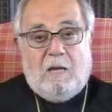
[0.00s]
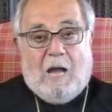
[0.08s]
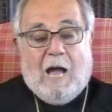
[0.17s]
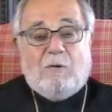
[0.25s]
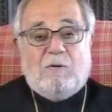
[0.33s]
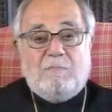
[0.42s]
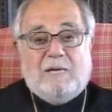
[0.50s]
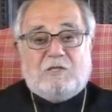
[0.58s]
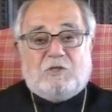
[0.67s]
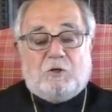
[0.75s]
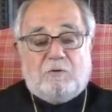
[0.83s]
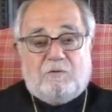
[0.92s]
I would make
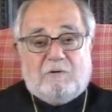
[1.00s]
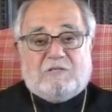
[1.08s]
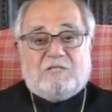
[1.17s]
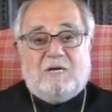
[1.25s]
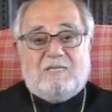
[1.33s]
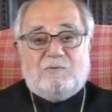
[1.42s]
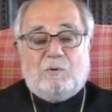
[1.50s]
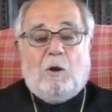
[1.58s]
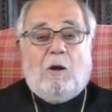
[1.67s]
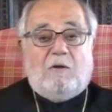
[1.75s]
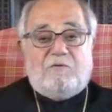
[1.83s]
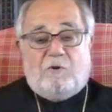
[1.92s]
sure their sons were
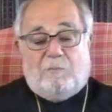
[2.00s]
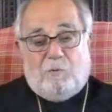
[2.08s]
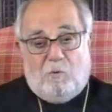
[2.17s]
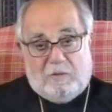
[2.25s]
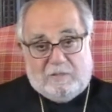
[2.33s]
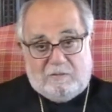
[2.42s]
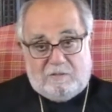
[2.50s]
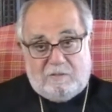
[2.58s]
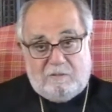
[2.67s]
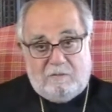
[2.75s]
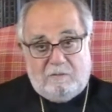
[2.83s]
altar boys